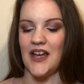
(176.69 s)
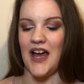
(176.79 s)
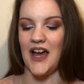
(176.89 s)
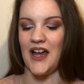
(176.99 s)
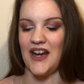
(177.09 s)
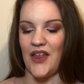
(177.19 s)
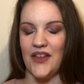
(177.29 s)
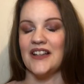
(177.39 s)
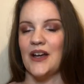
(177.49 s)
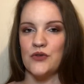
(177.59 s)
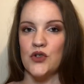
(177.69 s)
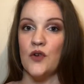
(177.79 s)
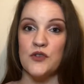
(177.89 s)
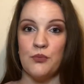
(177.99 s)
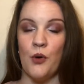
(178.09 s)
and I think that was
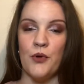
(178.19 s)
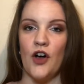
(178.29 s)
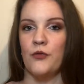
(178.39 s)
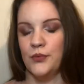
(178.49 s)
enough to put me off.